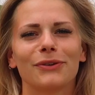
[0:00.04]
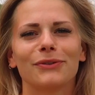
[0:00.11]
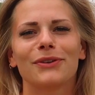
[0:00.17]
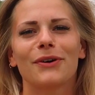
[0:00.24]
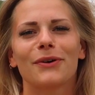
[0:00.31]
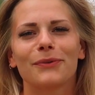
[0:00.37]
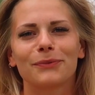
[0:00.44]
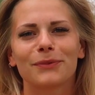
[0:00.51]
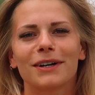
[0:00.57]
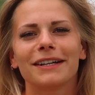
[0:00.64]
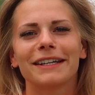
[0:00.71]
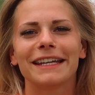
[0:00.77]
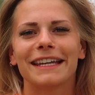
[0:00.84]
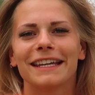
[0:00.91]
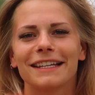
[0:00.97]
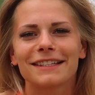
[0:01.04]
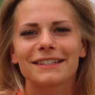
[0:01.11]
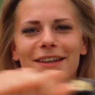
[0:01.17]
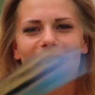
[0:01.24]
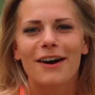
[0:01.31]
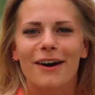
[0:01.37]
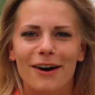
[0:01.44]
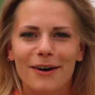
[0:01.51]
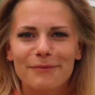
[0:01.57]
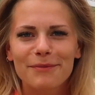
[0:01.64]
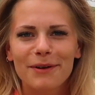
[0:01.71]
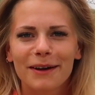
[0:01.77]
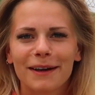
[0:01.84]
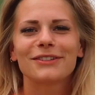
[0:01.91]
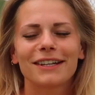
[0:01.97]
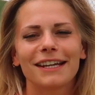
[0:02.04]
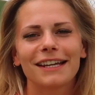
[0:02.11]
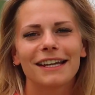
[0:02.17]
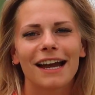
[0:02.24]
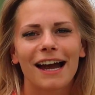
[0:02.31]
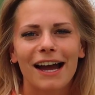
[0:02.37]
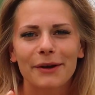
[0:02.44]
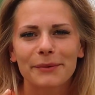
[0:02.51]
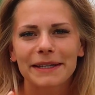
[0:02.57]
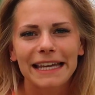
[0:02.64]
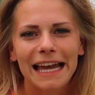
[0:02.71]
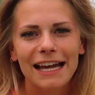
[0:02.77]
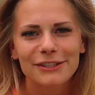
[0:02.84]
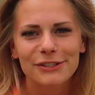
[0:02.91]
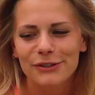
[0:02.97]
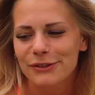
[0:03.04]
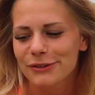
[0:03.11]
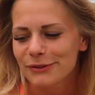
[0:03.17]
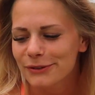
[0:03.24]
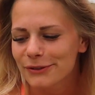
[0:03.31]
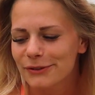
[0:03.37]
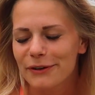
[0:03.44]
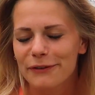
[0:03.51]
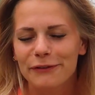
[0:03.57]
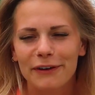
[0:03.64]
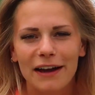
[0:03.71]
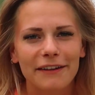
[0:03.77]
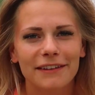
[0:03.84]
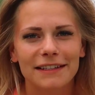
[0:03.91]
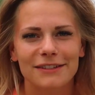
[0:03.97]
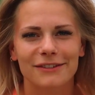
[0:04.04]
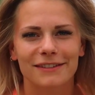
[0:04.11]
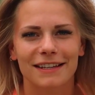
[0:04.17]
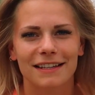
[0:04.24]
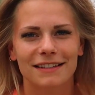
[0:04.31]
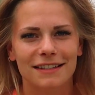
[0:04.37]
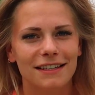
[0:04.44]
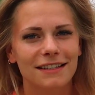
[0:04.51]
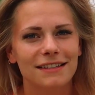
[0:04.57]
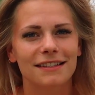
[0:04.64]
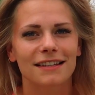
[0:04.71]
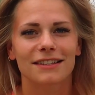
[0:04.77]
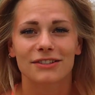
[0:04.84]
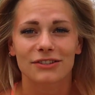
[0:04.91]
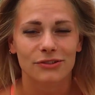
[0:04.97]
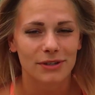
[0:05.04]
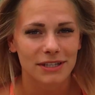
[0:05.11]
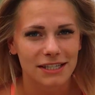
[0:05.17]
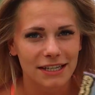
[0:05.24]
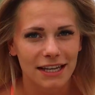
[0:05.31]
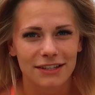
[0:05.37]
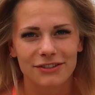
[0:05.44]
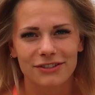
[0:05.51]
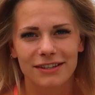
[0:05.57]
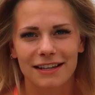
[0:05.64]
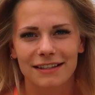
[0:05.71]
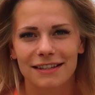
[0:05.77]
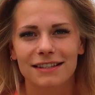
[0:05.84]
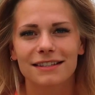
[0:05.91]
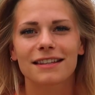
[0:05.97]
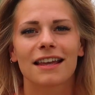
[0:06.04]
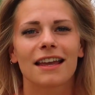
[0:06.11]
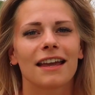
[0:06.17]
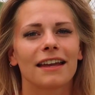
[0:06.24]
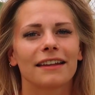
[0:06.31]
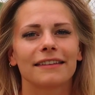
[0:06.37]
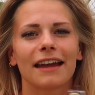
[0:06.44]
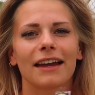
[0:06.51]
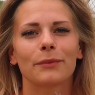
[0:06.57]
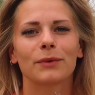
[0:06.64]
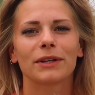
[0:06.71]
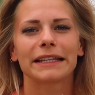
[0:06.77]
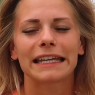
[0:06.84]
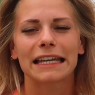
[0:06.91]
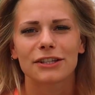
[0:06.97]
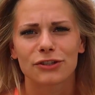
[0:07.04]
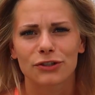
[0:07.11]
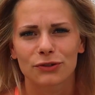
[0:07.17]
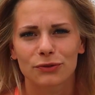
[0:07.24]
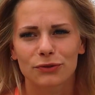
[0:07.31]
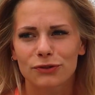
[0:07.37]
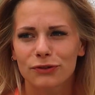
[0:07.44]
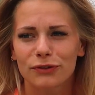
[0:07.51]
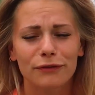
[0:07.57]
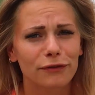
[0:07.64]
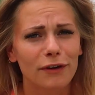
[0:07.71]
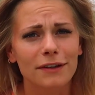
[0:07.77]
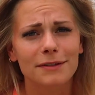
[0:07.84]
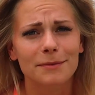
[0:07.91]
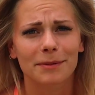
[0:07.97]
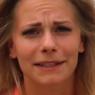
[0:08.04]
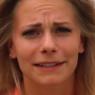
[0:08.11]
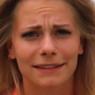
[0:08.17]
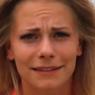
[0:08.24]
Yo, what is up? Today I will guide you through 5 exercises, stretching exercises, that will get you to the front split.